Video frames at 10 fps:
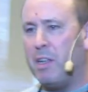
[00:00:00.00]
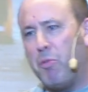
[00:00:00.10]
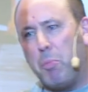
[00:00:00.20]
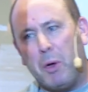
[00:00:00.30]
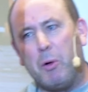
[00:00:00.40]
for
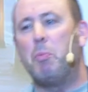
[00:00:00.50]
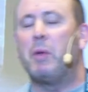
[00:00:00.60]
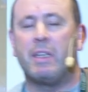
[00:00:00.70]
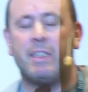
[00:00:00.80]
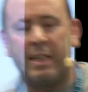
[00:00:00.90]
Bill
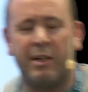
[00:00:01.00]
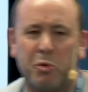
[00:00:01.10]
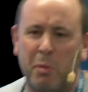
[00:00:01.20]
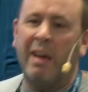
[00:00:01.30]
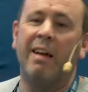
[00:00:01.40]
because he tells
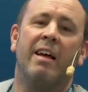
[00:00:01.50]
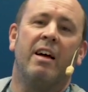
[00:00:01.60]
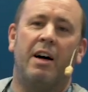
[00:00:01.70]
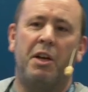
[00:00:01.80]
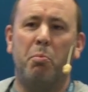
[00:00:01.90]
me
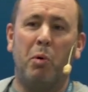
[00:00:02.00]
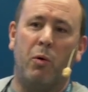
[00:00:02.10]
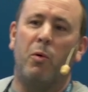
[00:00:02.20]
I don't put